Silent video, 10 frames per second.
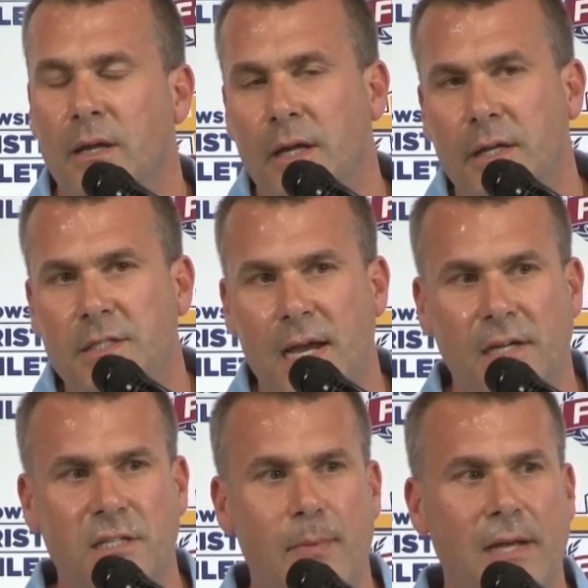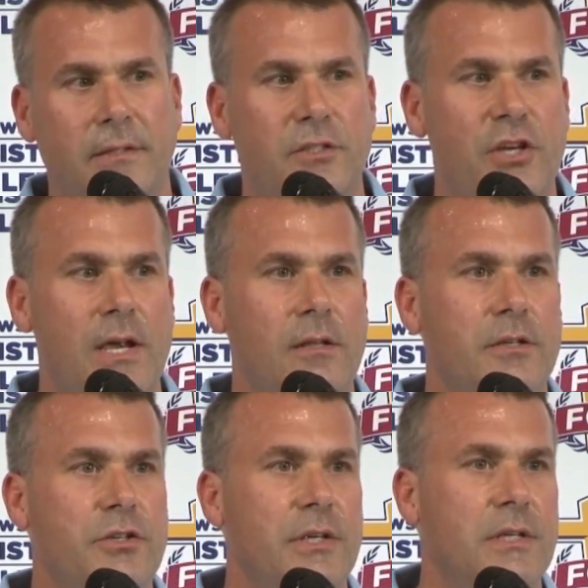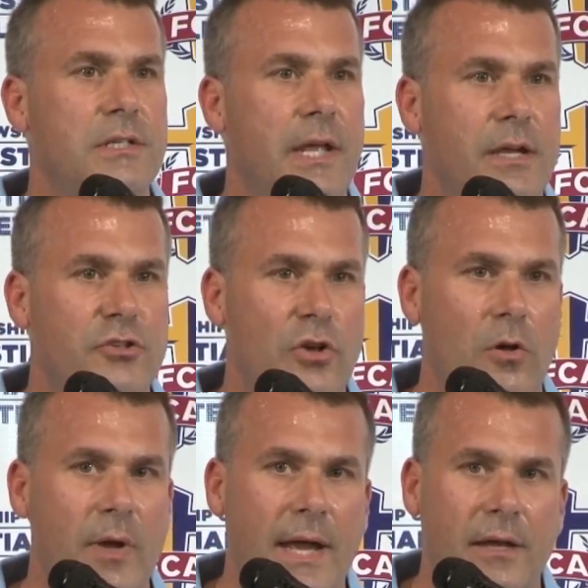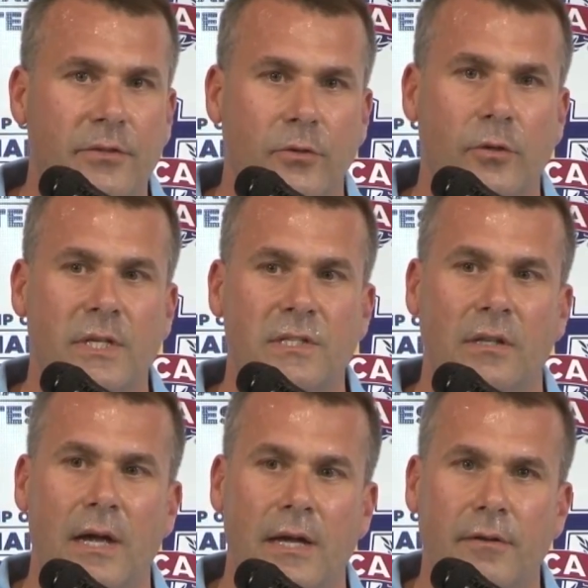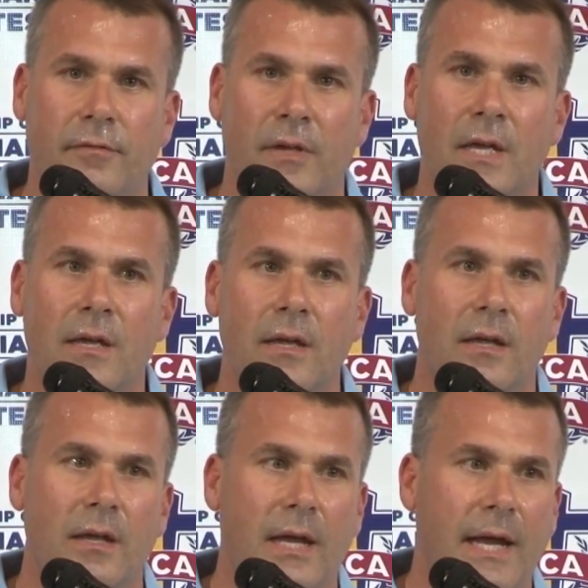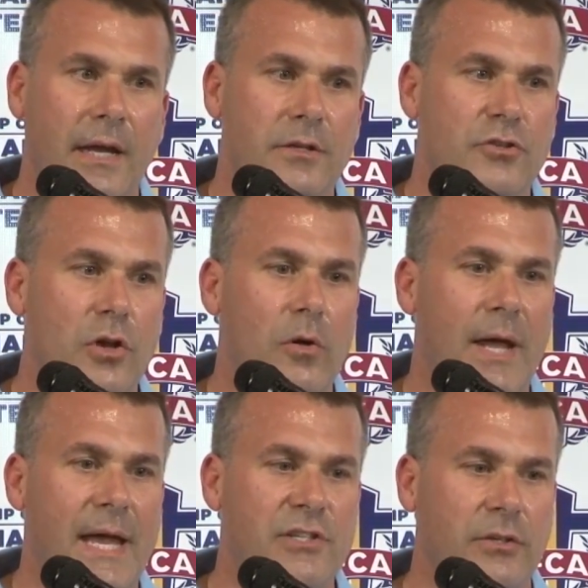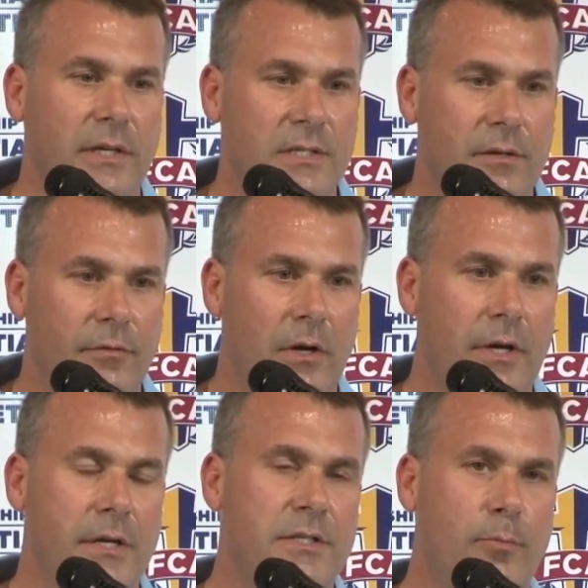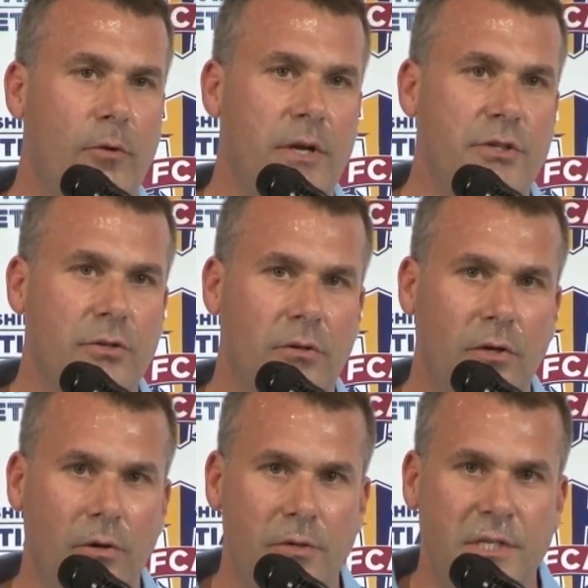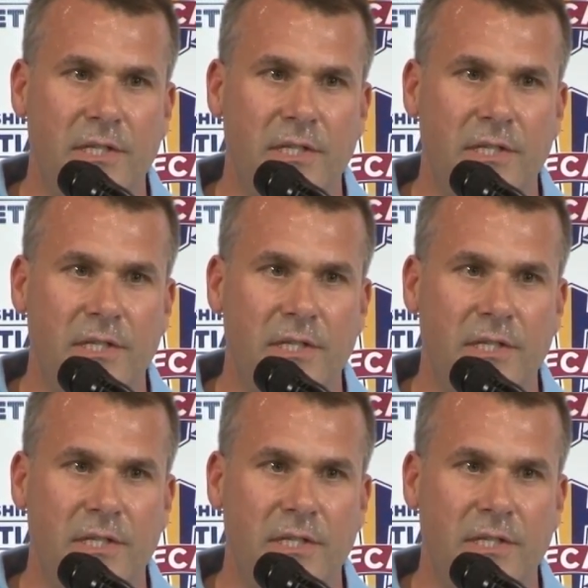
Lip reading: And he talks about the challenges that Joe had through his life. And Joe actually is a very inspirational coach.